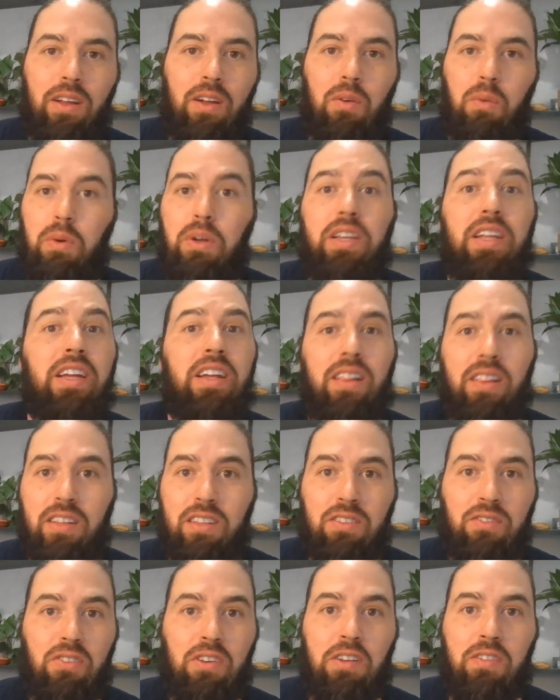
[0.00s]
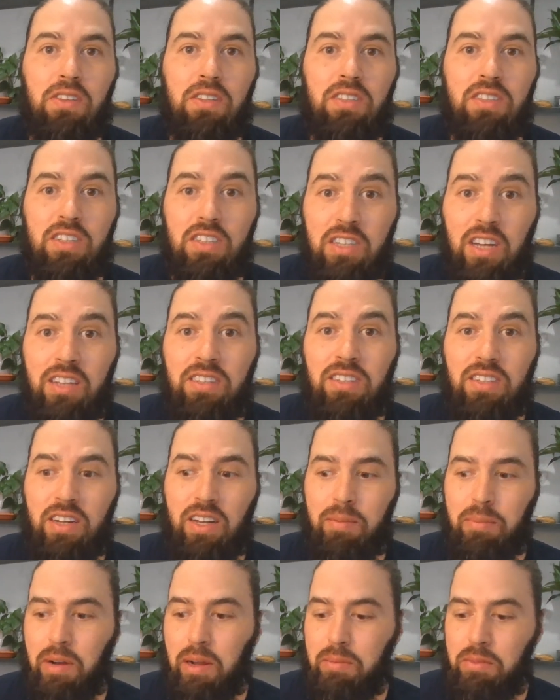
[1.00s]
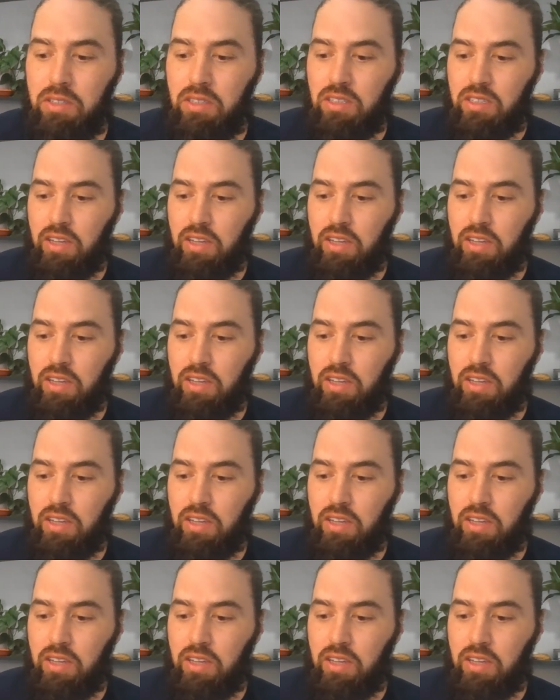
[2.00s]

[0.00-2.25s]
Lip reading: ridiculous for even suggesting it, but I'm just